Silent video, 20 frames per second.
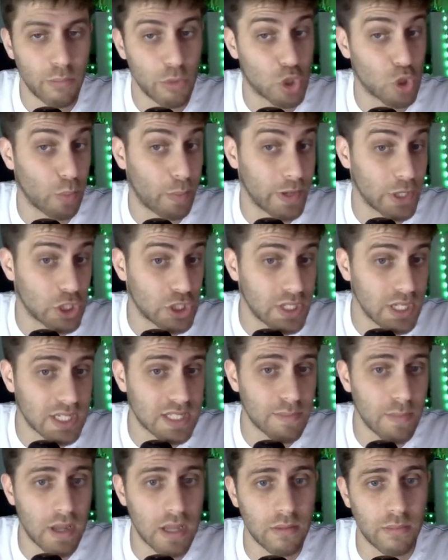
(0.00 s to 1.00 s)
Bishop
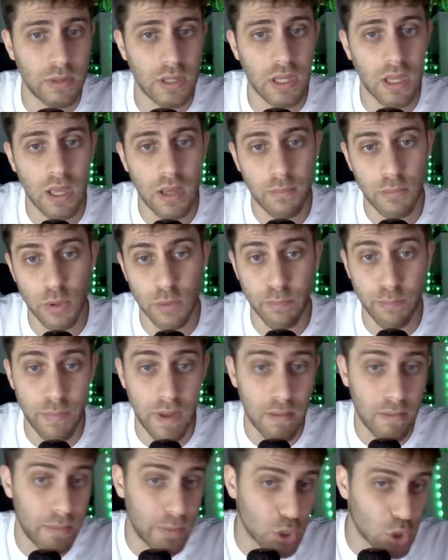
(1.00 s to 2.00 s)
h6 maybe
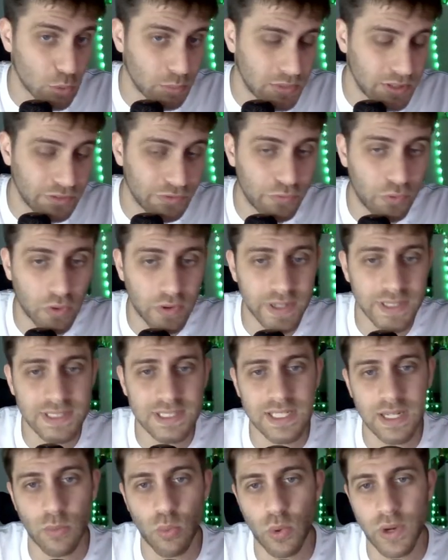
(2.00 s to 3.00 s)
bishop d4 in
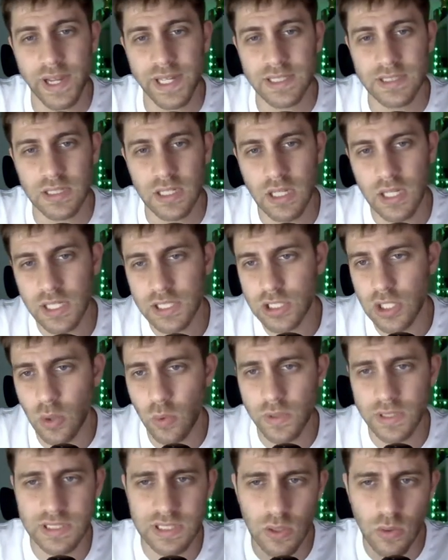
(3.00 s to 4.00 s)
some ways,
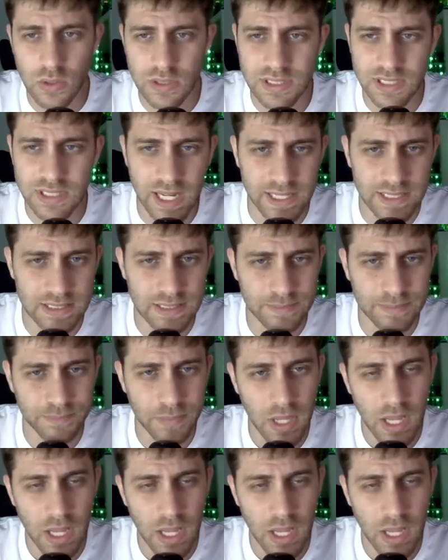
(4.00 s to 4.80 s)
so it looks nice.